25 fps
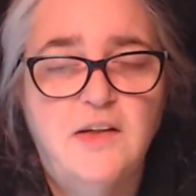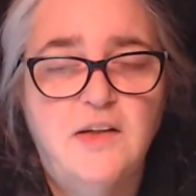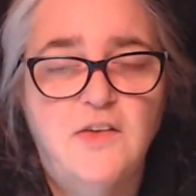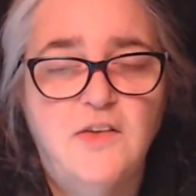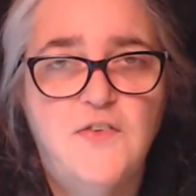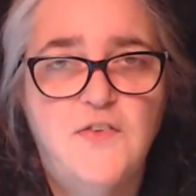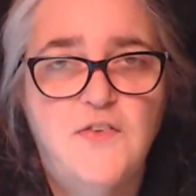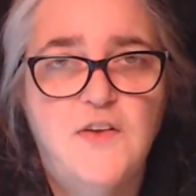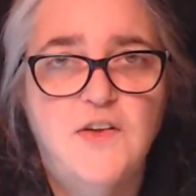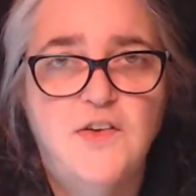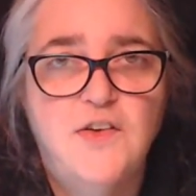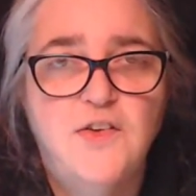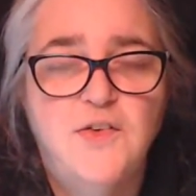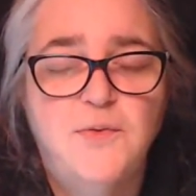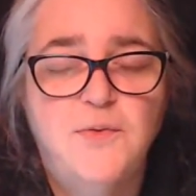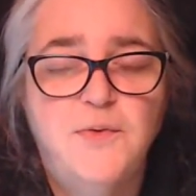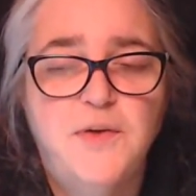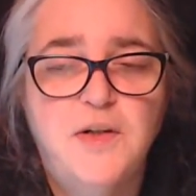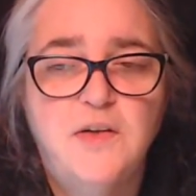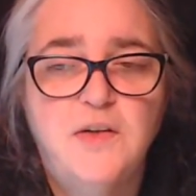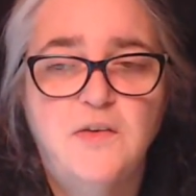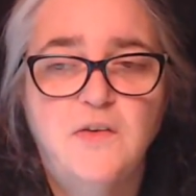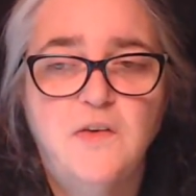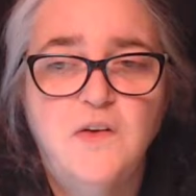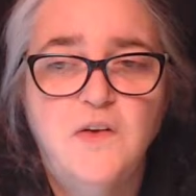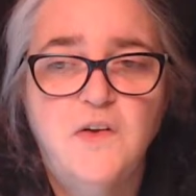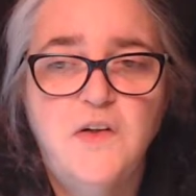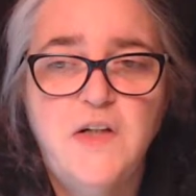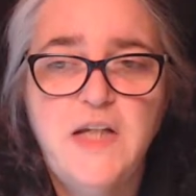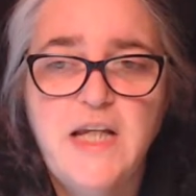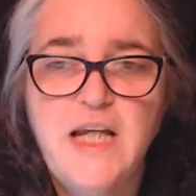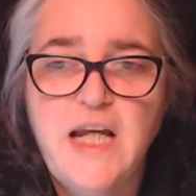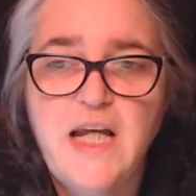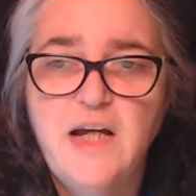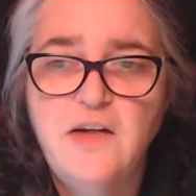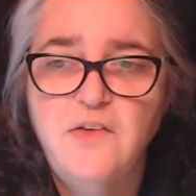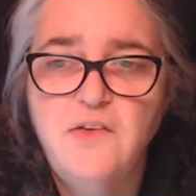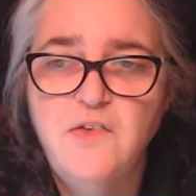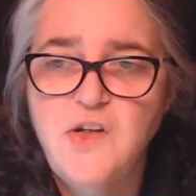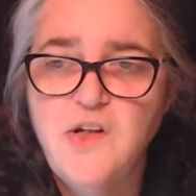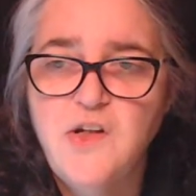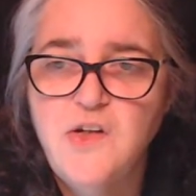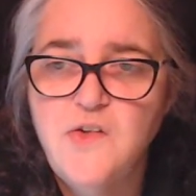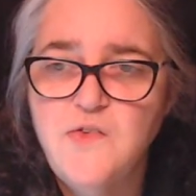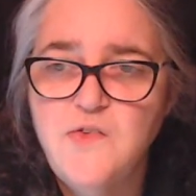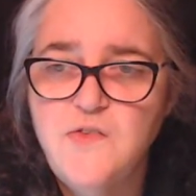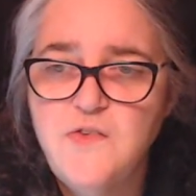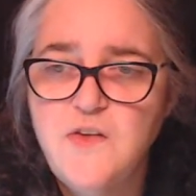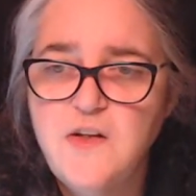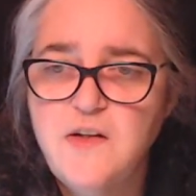You said you were learning how to
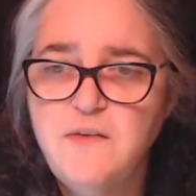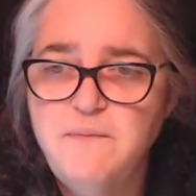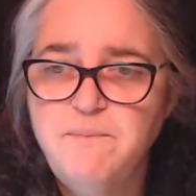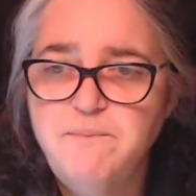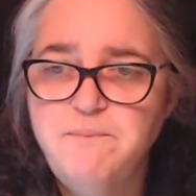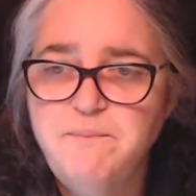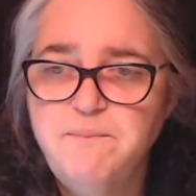use it.